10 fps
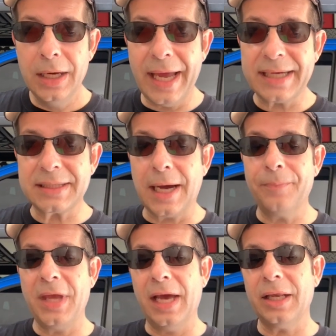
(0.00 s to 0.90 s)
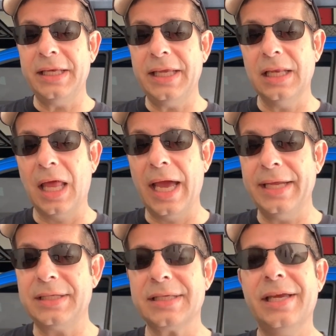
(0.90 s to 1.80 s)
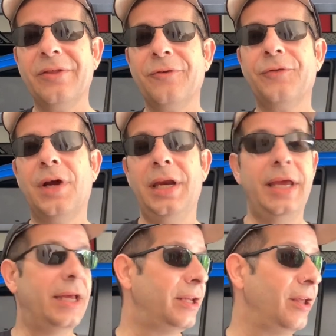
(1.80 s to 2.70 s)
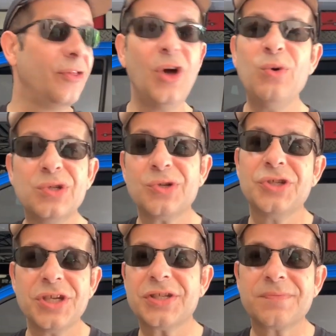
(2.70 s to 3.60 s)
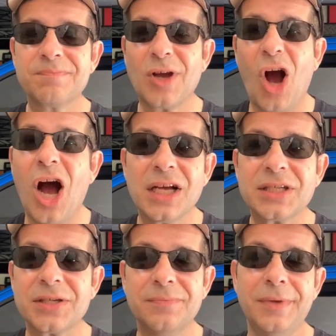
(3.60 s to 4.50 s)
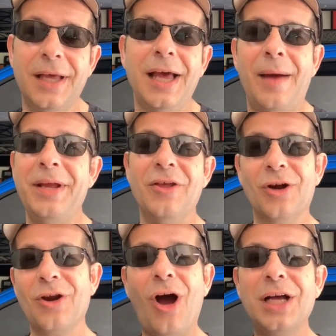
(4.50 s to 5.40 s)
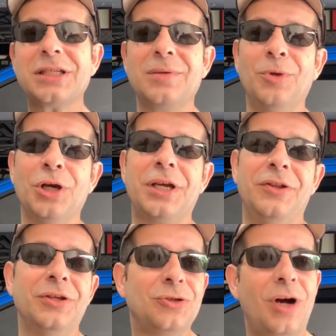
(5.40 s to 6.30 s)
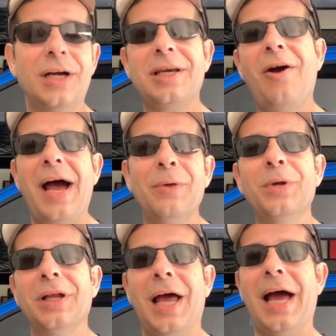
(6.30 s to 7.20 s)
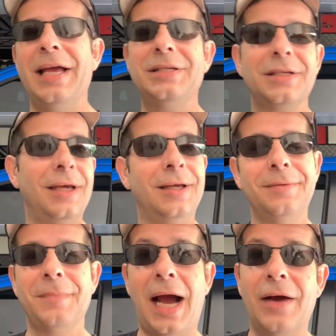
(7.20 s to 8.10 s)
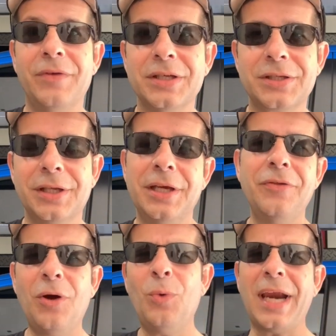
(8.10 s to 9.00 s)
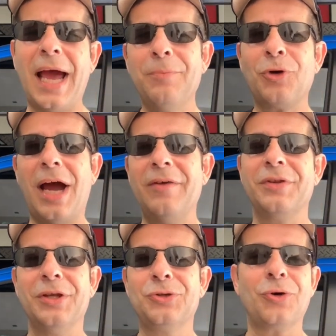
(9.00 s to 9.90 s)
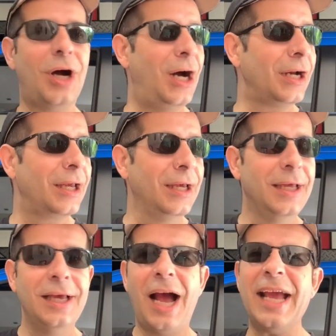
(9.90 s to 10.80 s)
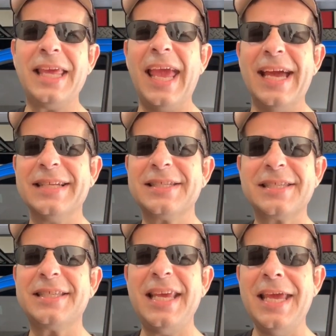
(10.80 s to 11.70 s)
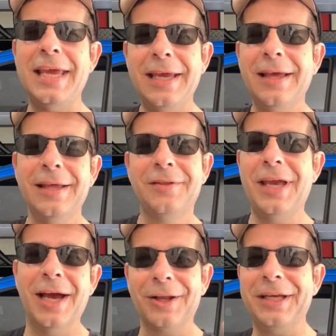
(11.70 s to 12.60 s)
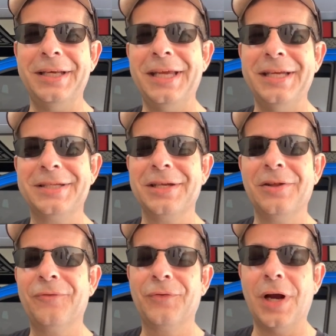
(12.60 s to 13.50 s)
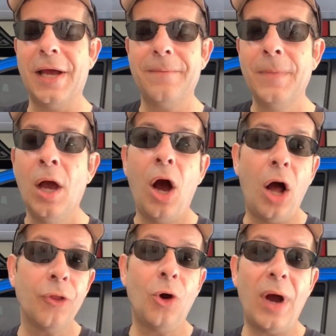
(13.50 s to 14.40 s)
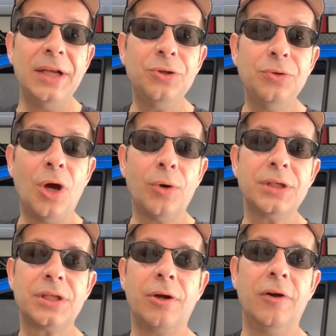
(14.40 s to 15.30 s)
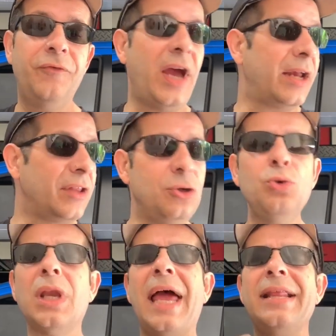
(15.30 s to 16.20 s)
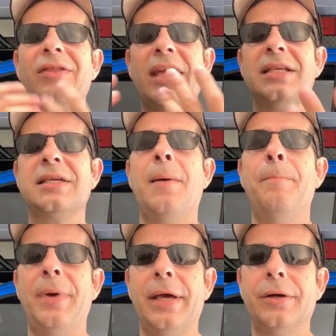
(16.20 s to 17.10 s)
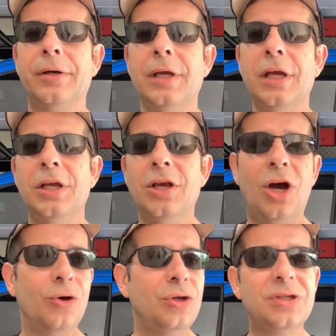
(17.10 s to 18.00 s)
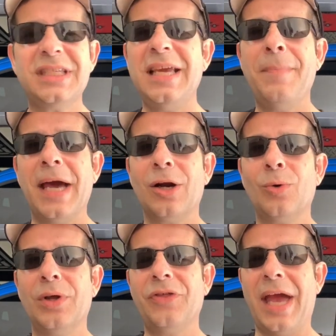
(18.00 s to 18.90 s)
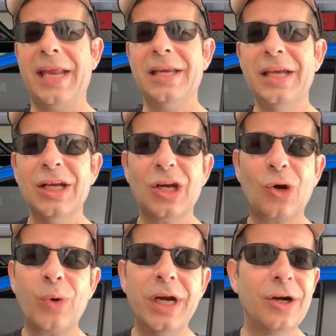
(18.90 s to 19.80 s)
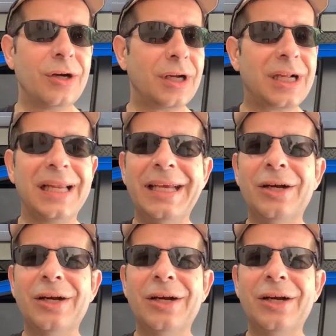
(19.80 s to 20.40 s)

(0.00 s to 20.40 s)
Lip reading: Next up, the LED lights in the front end. Those are just awesome. I mean, they're an awesome look in the truck. Now I realize, obviously, that when I'm driving the truck, I can't see the LEDs in the front. Although I do notice their effect. They do light things up better. You know, you see better with that crisp